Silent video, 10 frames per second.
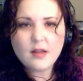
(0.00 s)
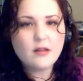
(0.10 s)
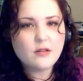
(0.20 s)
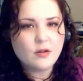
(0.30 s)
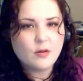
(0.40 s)

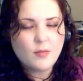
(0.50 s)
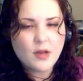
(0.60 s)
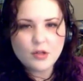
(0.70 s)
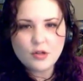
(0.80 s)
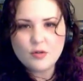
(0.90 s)
So make
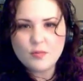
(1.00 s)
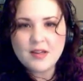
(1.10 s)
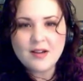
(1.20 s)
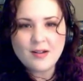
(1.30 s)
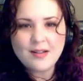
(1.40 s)
sure you're
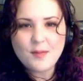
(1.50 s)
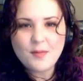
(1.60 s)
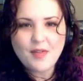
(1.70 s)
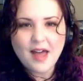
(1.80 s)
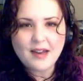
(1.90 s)
being on top
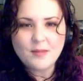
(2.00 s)
of that